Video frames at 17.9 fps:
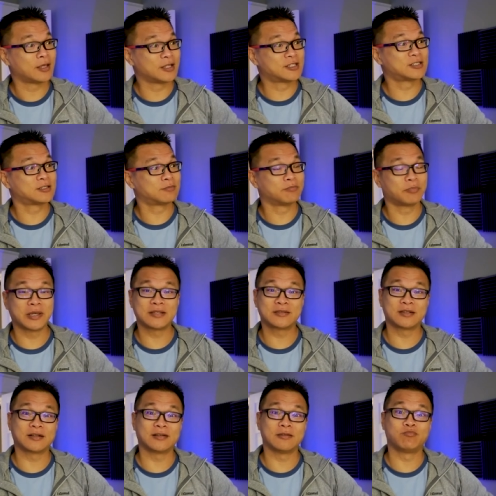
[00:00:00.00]
It's
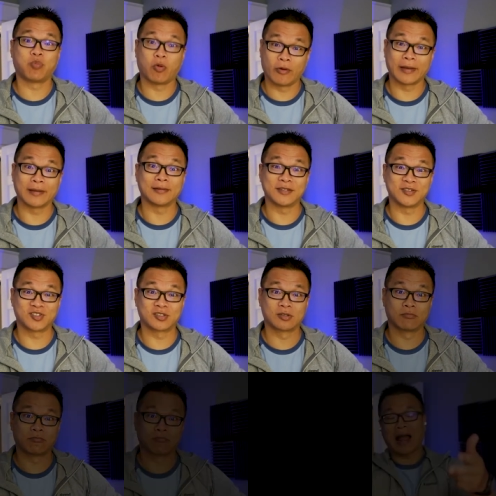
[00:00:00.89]
basically pointless.
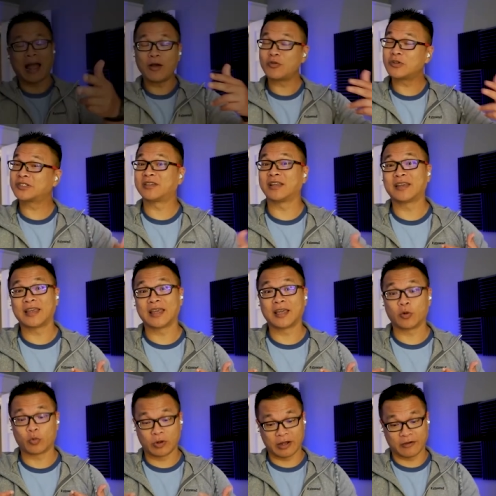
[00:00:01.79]
I was thinking
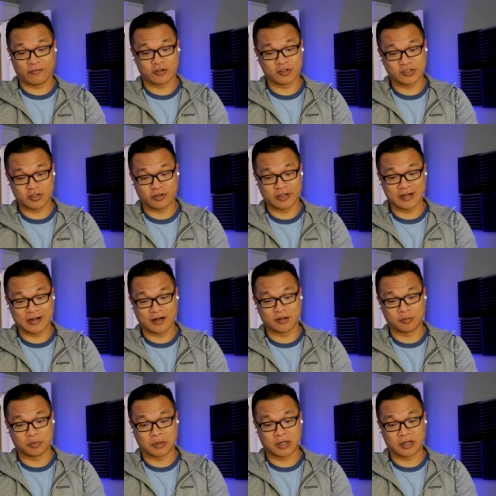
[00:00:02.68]
it when I first took it out
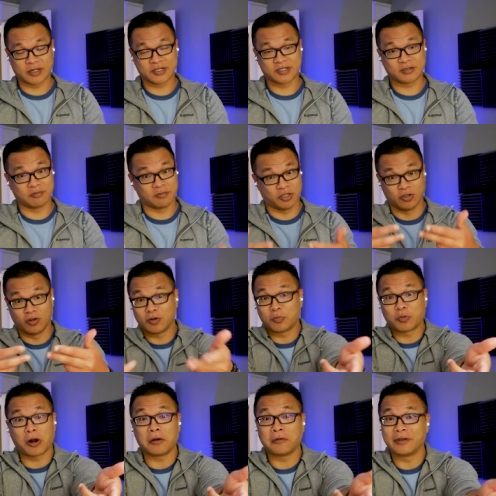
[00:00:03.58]
of the box. You're
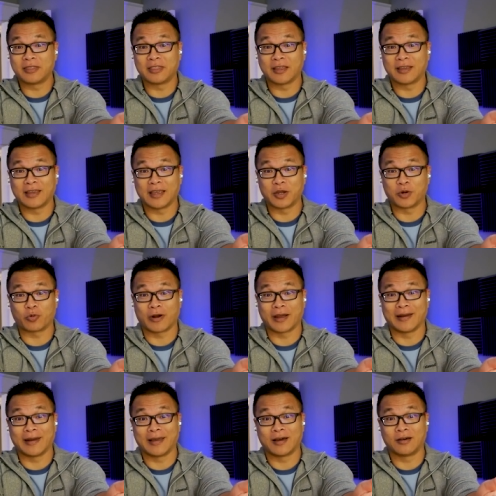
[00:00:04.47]
probably thinking it
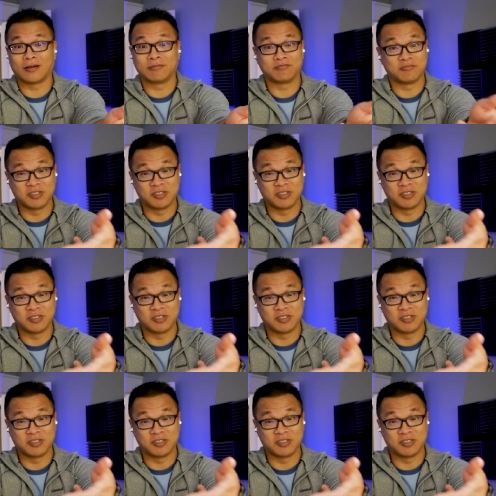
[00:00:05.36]
right now.